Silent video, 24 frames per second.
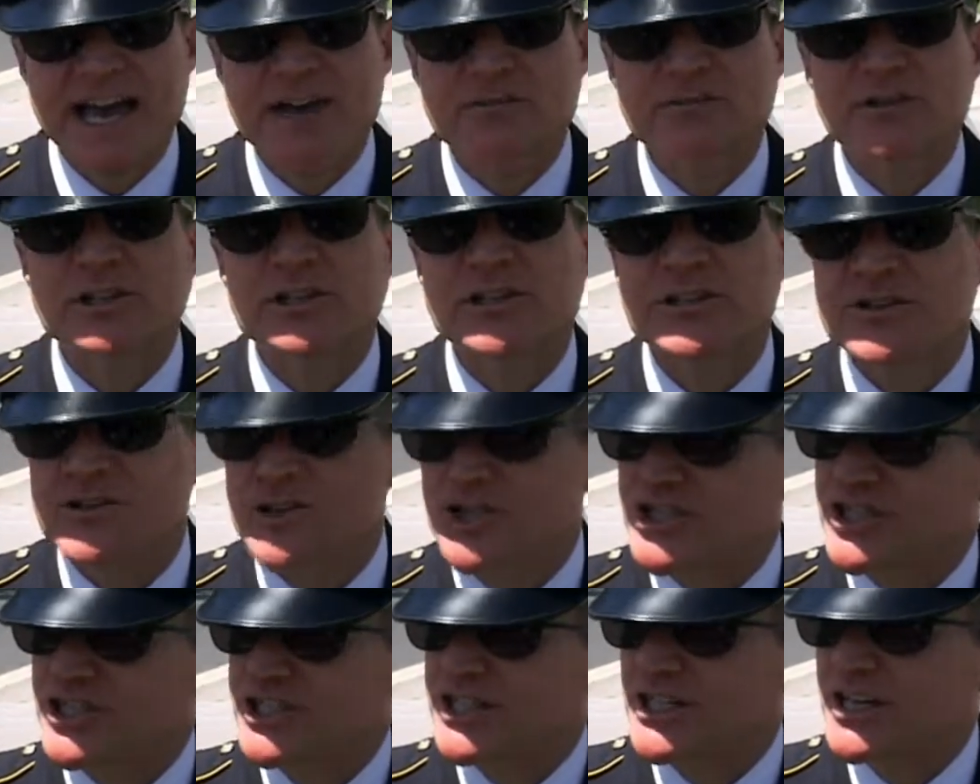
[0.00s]

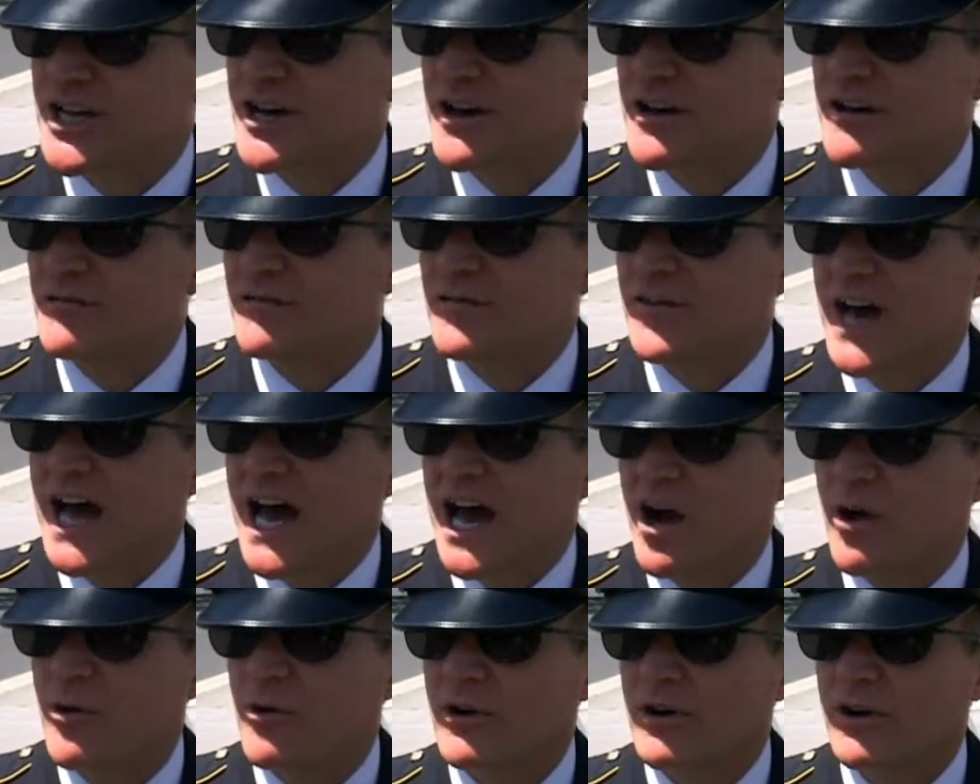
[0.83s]
evolution of
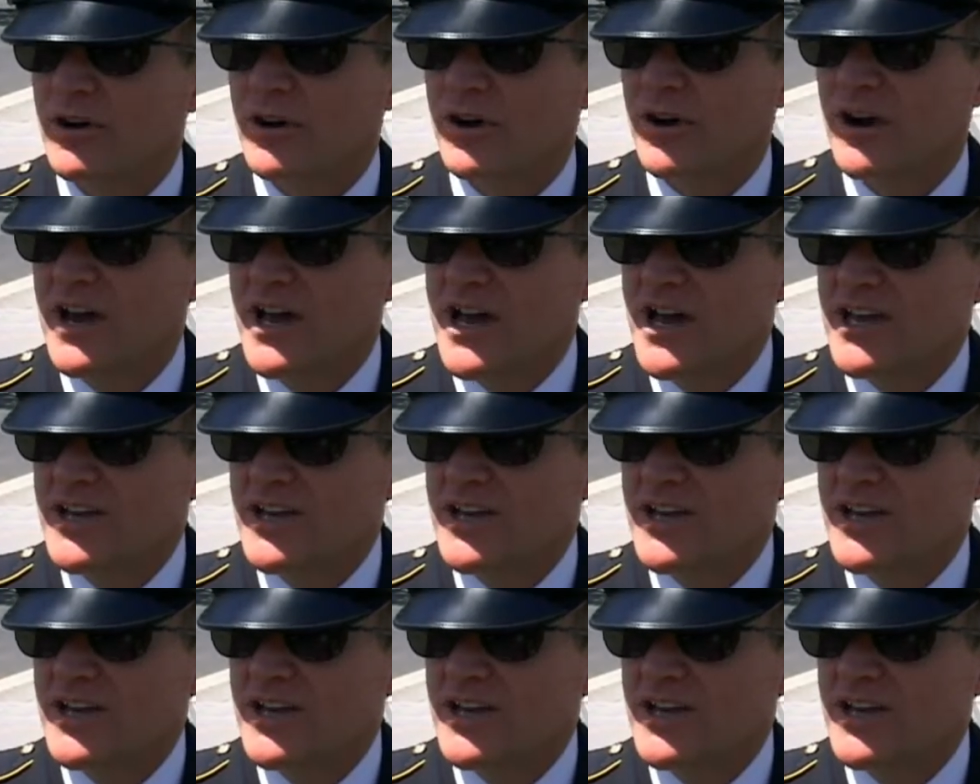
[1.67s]
our